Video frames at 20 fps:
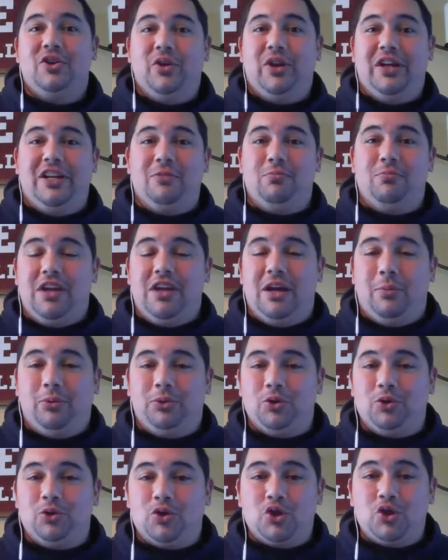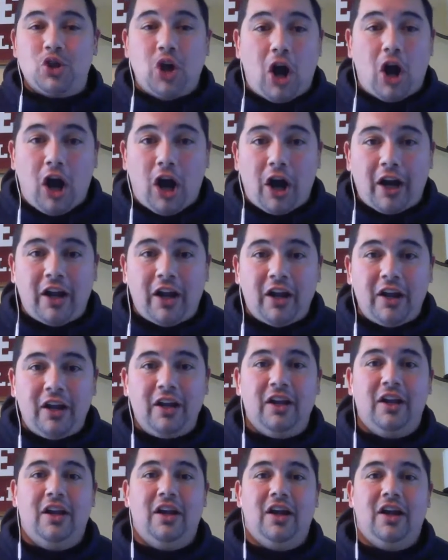You need to be able to talk.
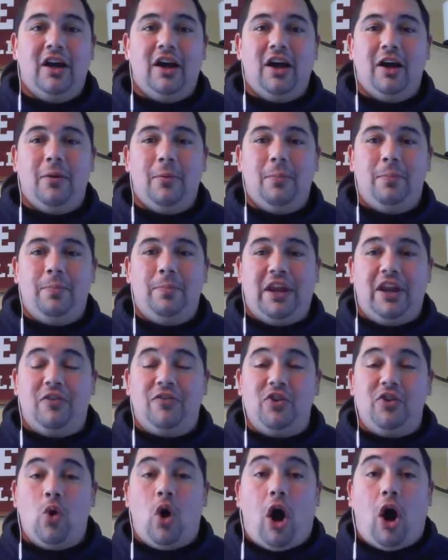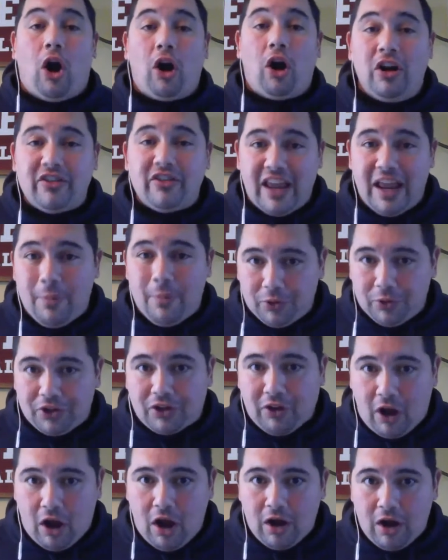And if you aren't able to
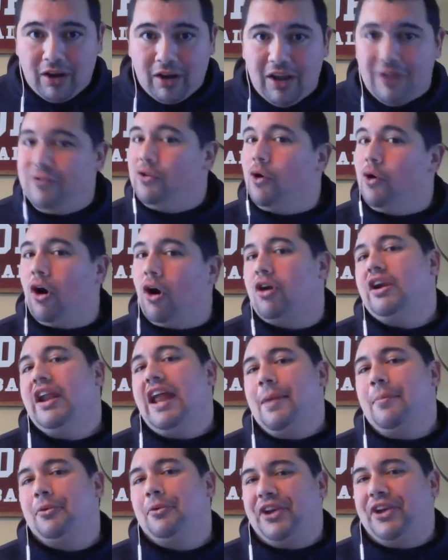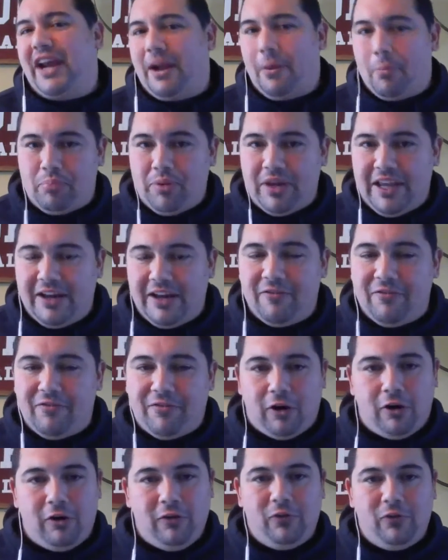talk, if you aren't able to kind of be
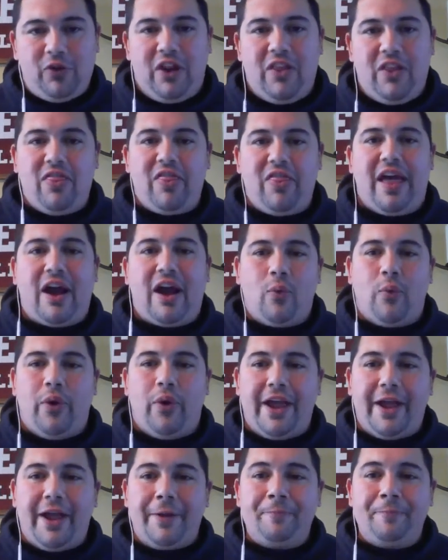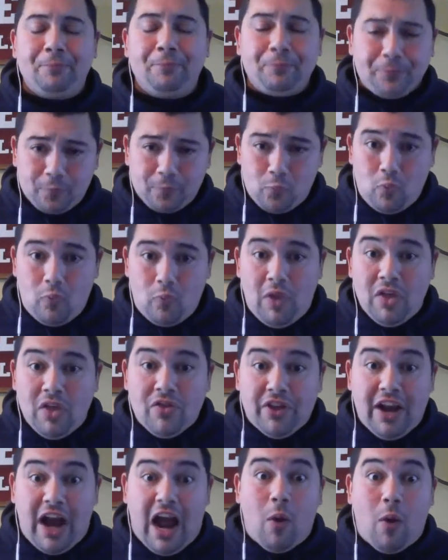involved in that way,
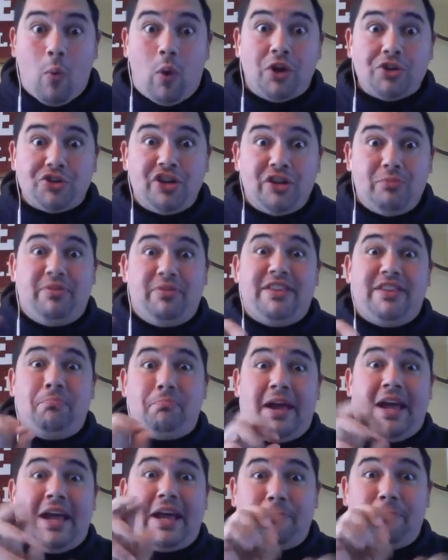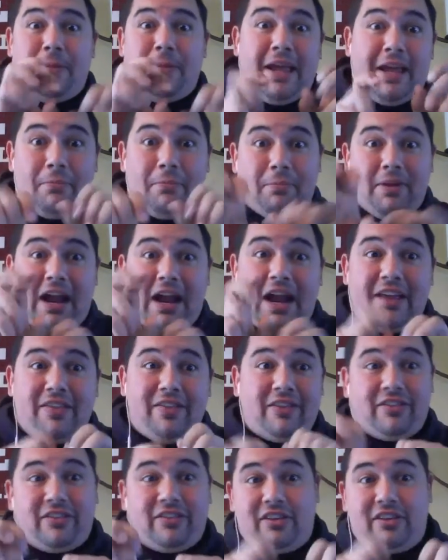then I want you to be the madman
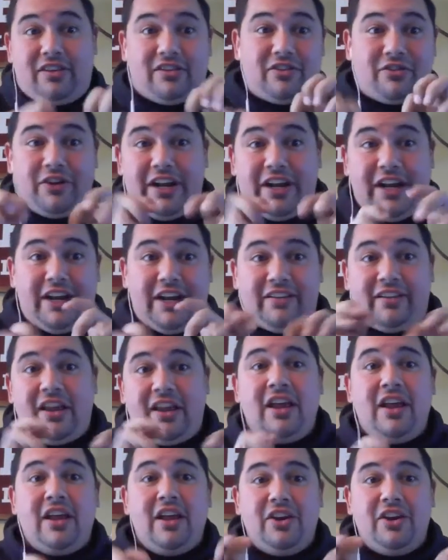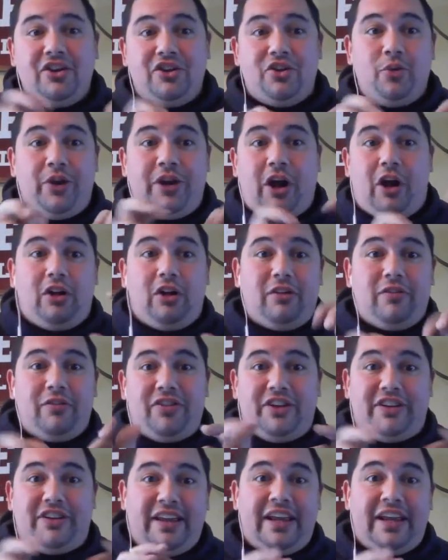behind the screens doing all
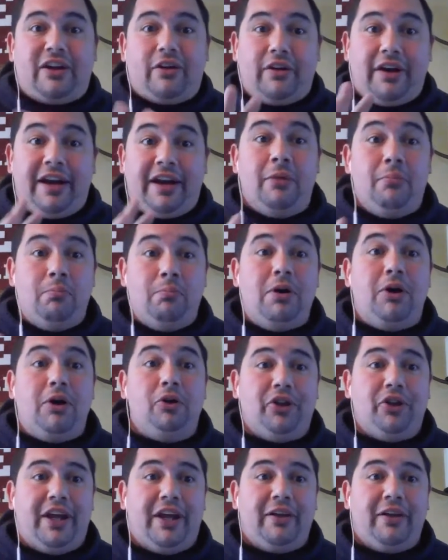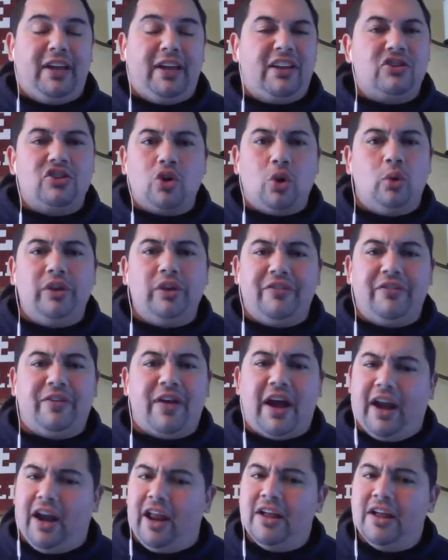of the tinkering and building. That's totally
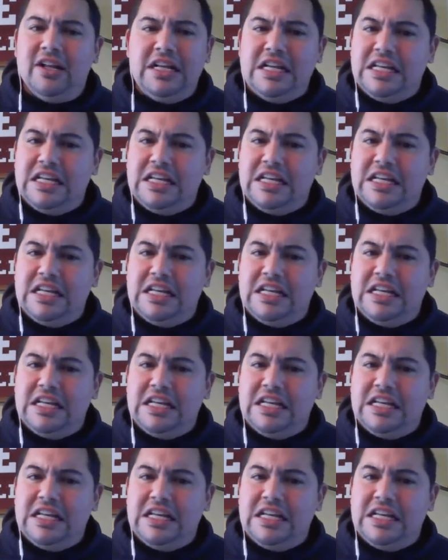fine.